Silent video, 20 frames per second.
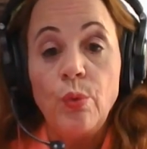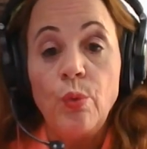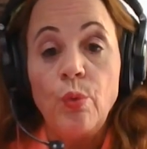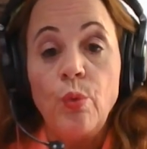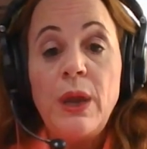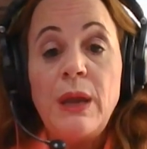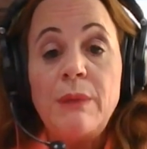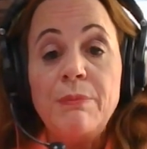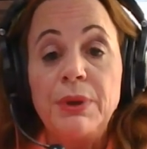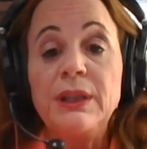
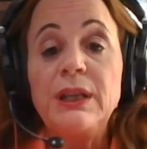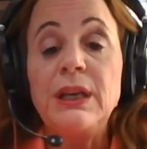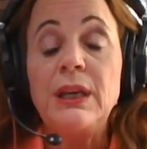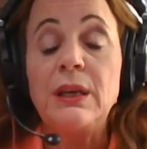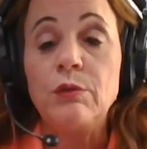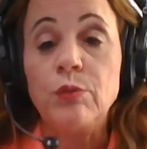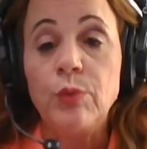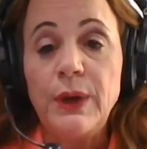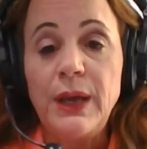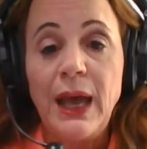we
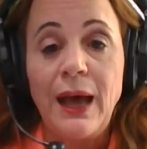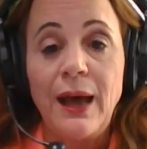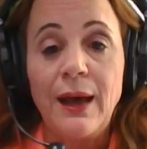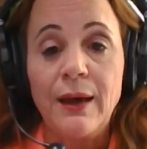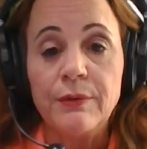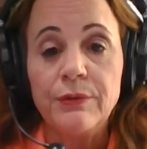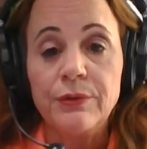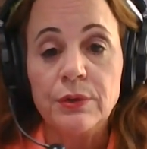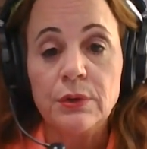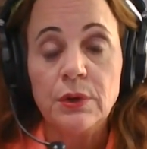believe we
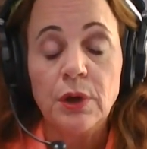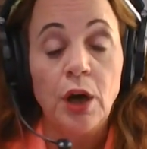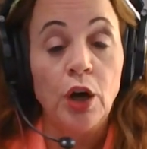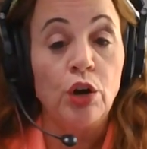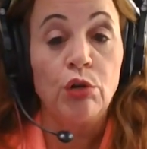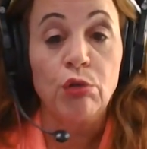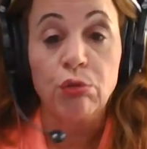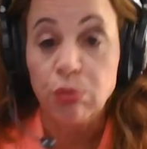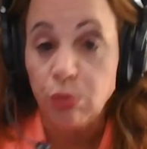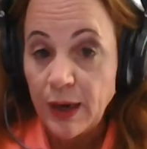have a
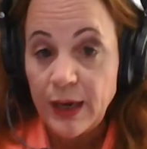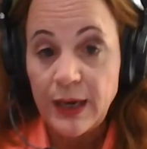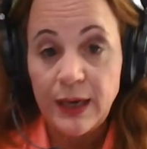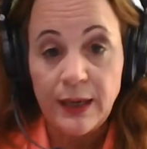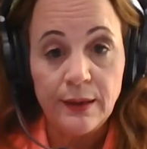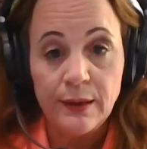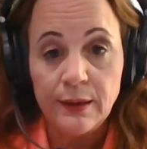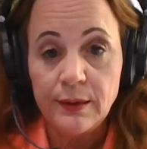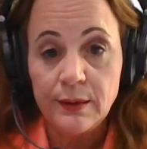great